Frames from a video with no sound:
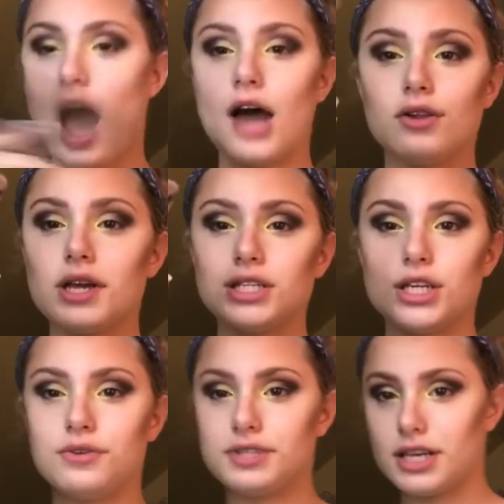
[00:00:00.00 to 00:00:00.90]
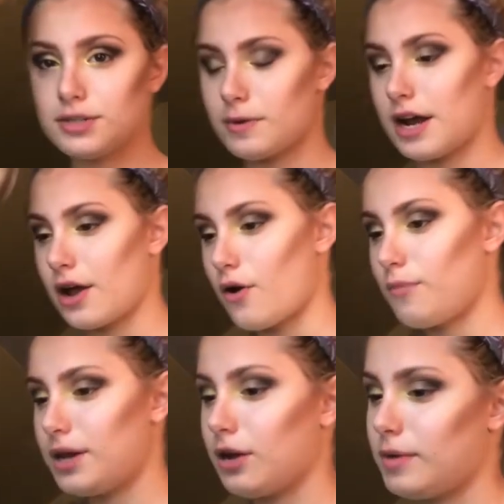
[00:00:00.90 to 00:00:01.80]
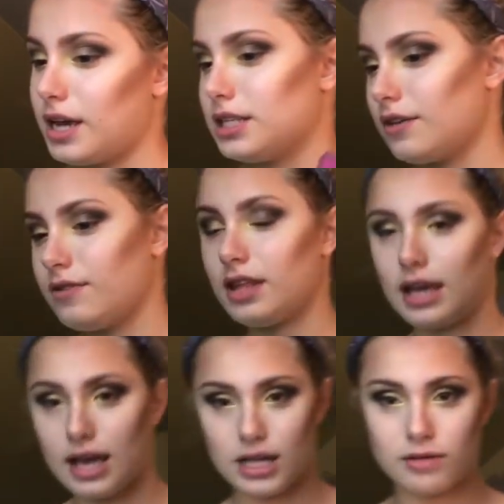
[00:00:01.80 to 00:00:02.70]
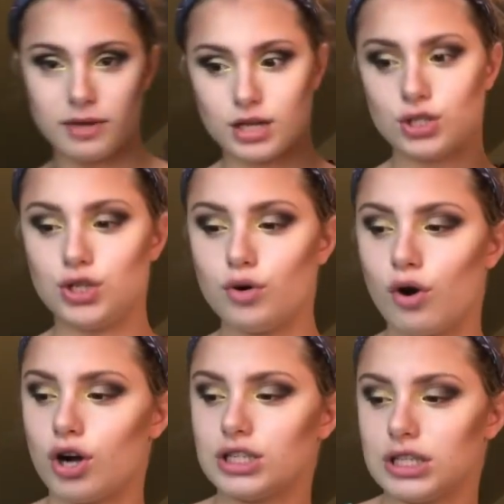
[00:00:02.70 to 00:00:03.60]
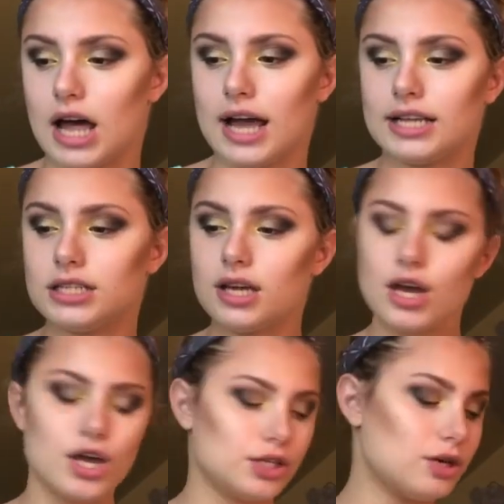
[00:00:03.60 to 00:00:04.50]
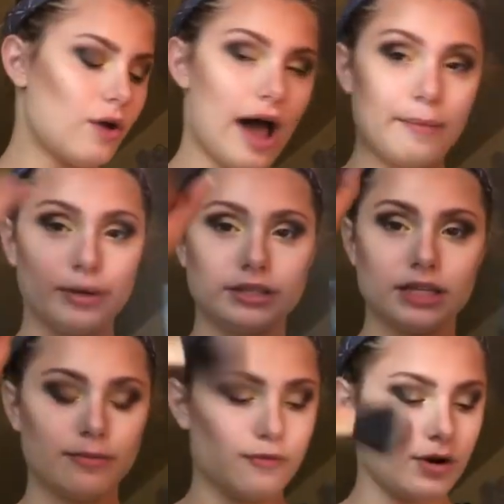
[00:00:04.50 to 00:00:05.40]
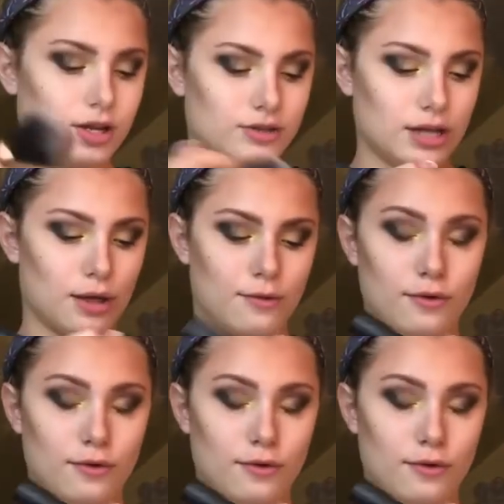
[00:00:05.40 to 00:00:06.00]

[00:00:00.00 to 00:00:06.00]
I don't like to use this when I go up here because I feel like it makes too harsh lines. So I personally prefer to use like a